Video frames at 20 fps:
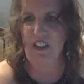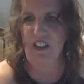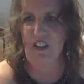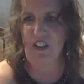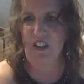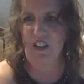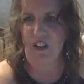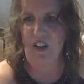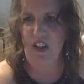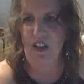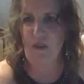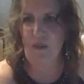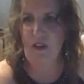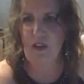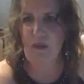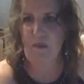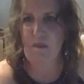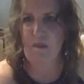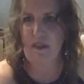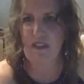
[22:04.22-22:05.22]
you. I don't
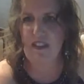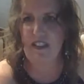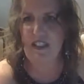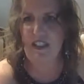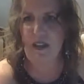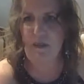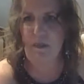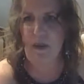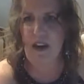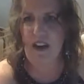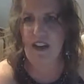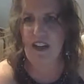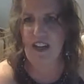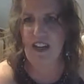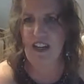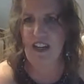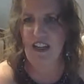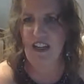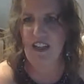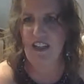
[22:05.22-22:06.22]
wanna miss
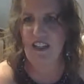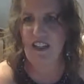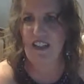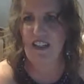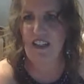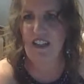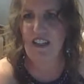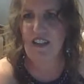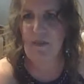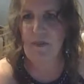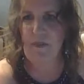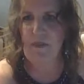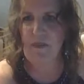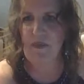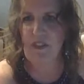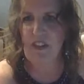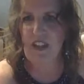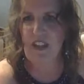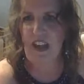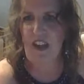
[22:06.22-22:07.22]
anybody.
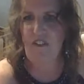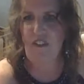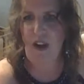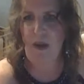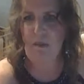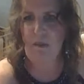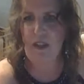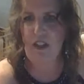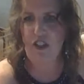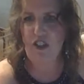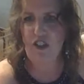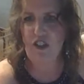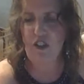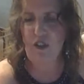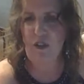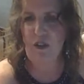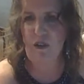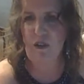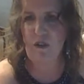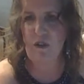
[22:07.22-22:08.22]
If I missed
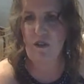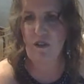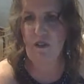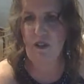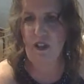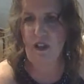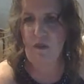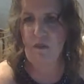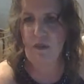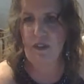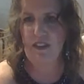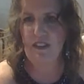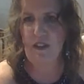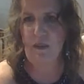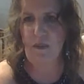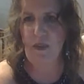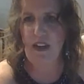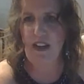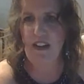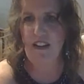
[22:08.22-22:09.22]
you, put
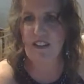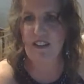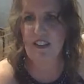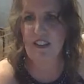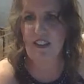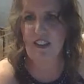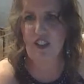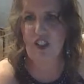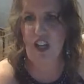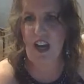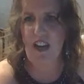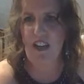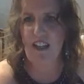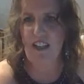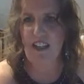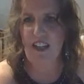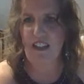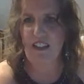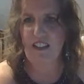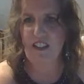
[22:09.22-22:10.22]
something else in the chat
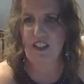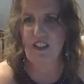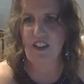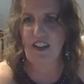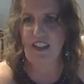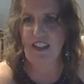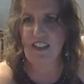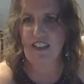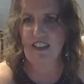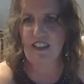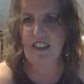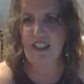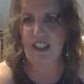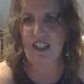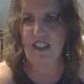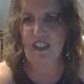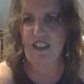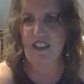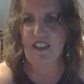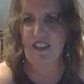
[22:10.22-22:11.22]
again so I can
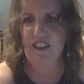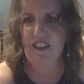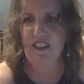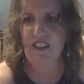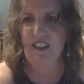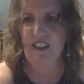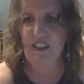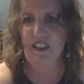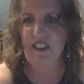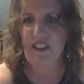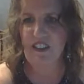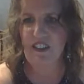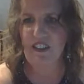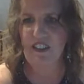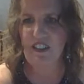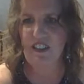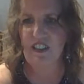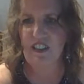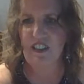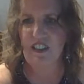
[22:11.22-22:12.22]
see you.
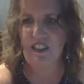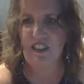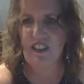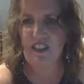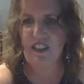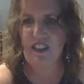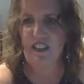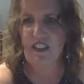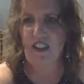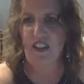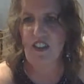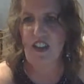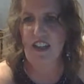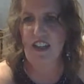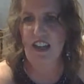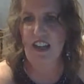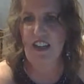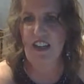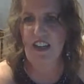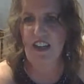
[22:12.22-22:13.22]
I
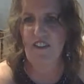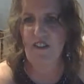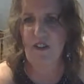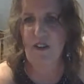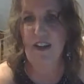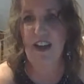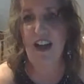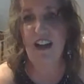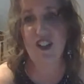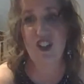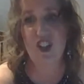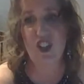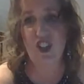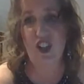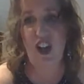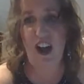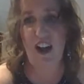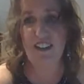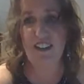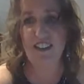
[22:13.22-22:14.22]
think I got every, yeah,
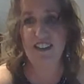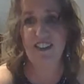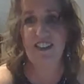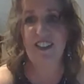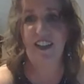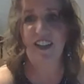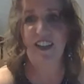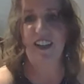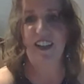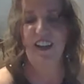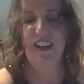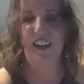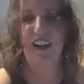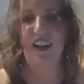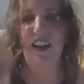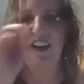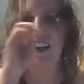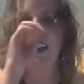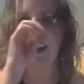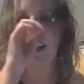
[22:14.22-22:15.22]
shots.
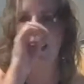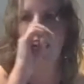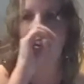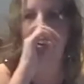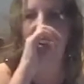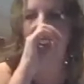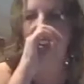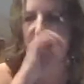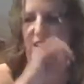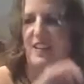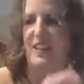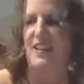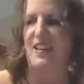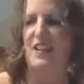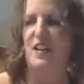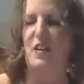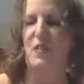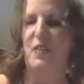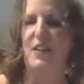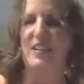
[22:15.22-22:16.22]

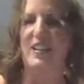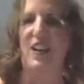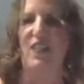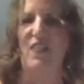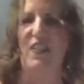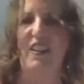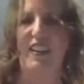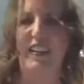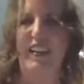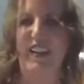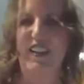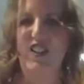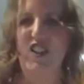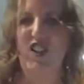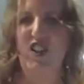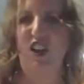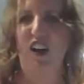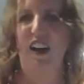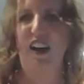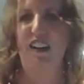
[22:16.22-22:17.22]
We definitely need
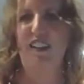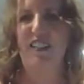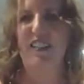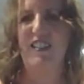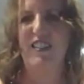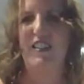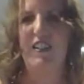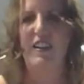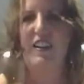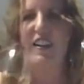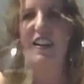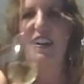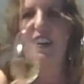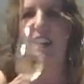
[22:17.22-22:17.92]
shots.